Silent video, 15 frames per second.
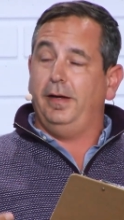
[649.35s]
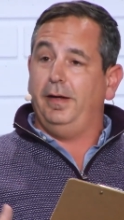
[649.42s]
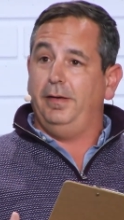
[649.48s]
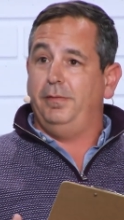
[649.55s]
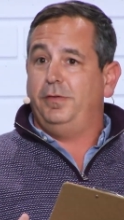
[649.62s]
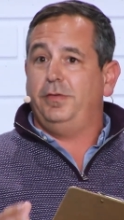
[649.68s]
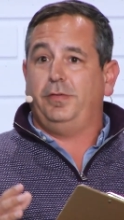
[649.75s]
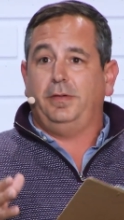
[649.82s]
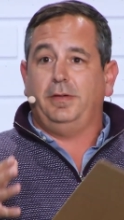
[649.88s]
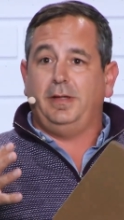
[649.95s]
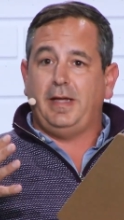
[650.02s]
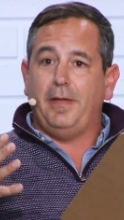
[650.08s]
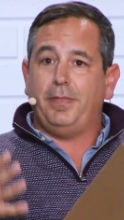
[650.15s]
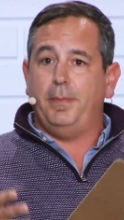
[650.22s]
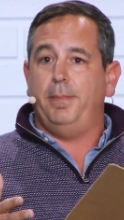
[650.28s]
and just
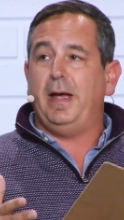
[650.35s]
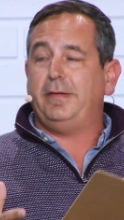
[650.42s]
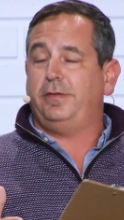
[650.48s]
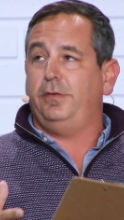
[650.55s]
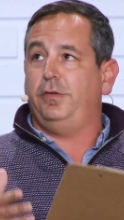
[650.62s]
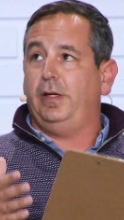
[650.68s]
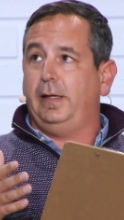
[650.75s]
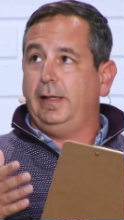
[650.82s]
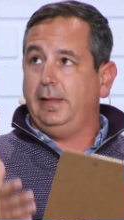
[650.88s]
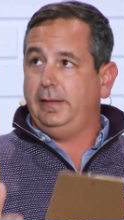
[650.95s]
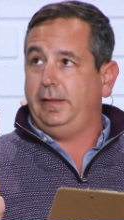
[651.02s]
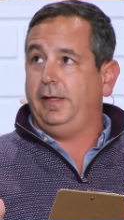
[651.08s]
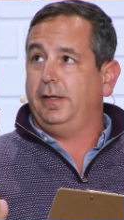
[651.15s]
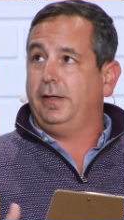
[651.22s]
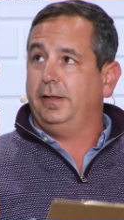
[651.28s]
get the messaging
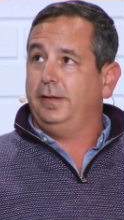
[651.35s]
clear.